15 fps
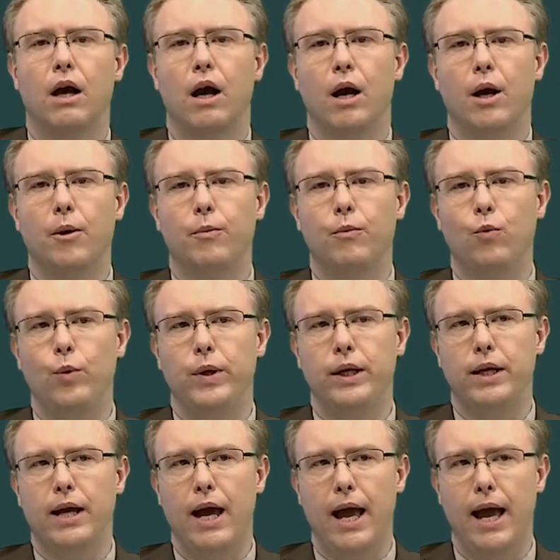Um, we
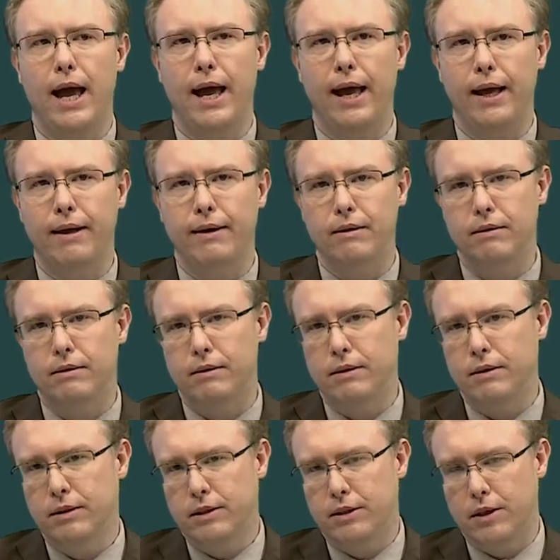can
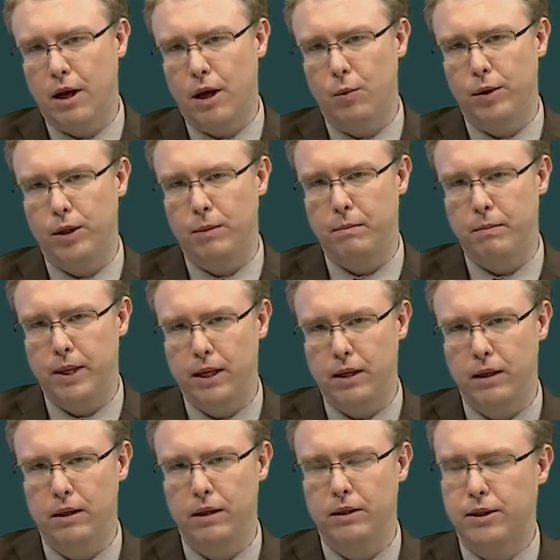start with the
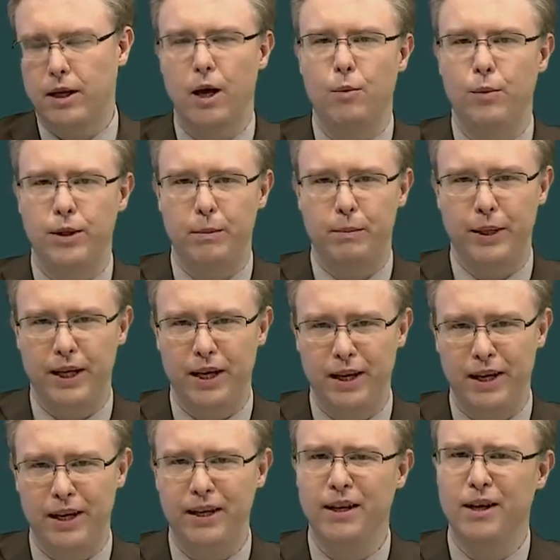middle, start with the
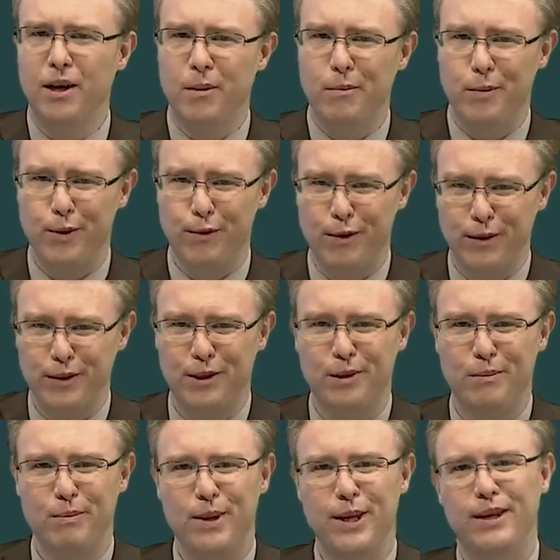beginning, move on to
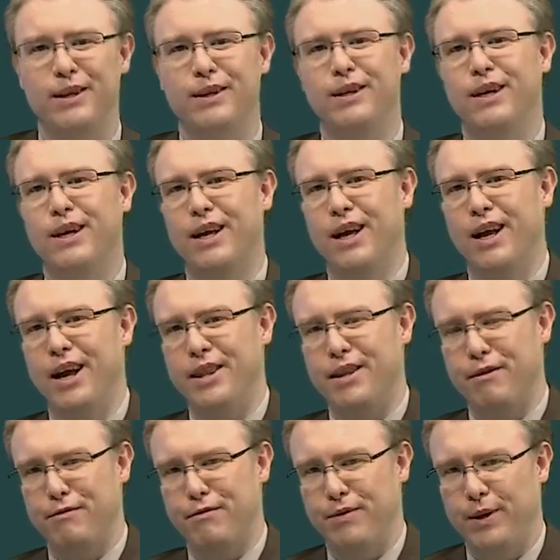the middle, and
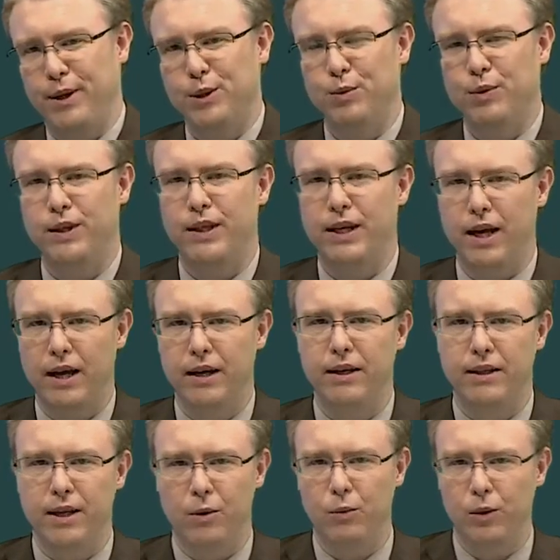then finish with the end,
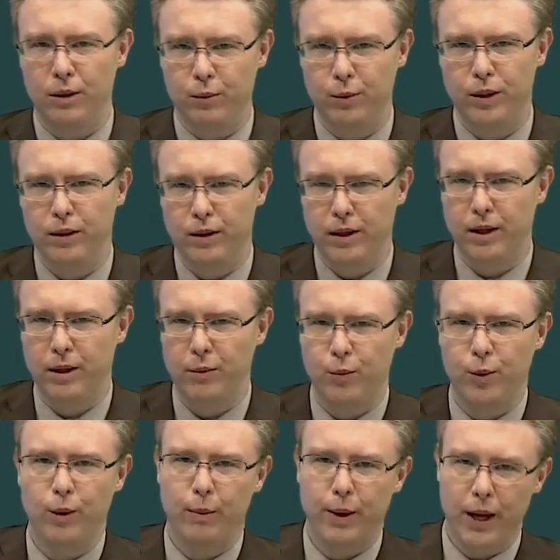and then we'll, we'll, uh,
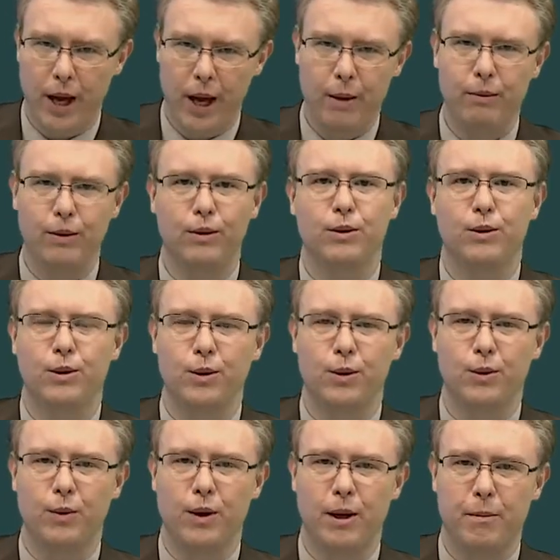we'll be able
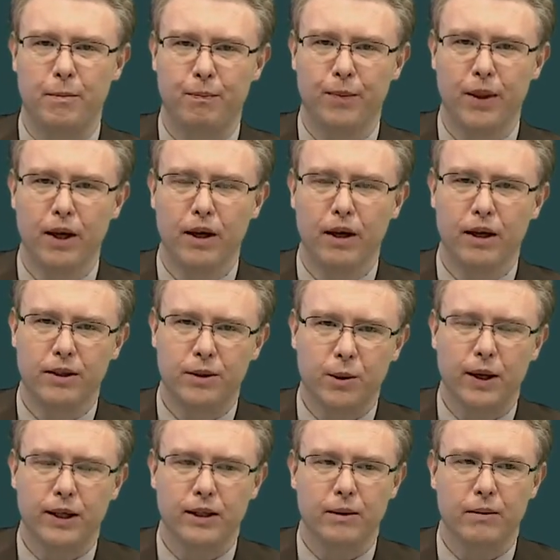to, um,
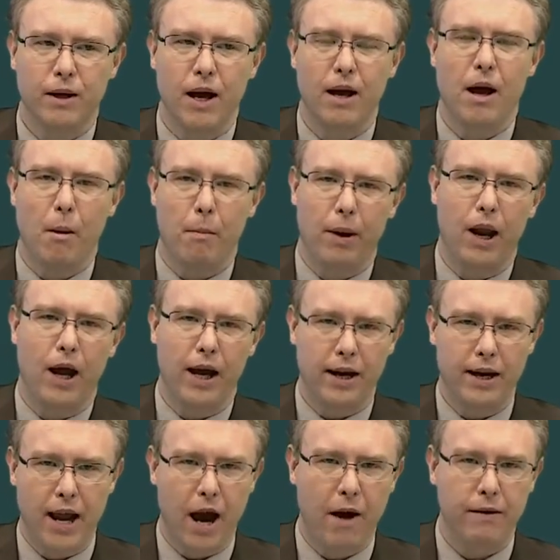to actually apply
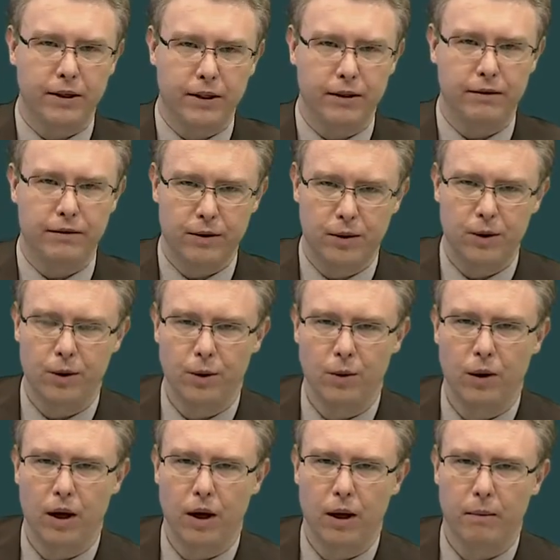a narrative
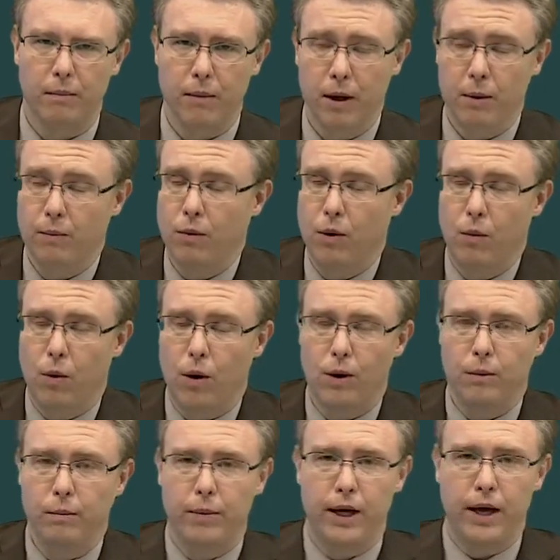to um, what
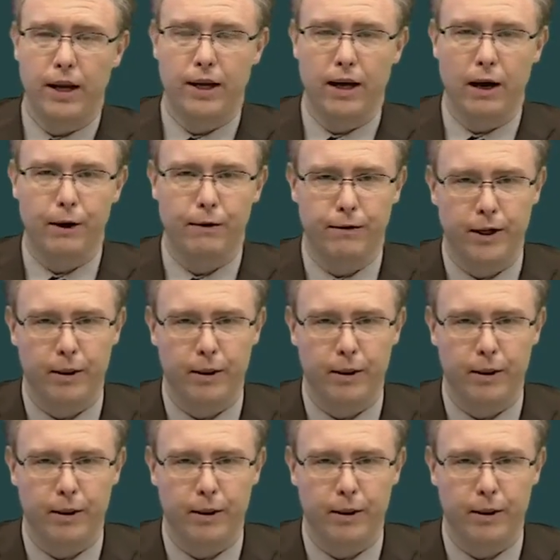can be any kind of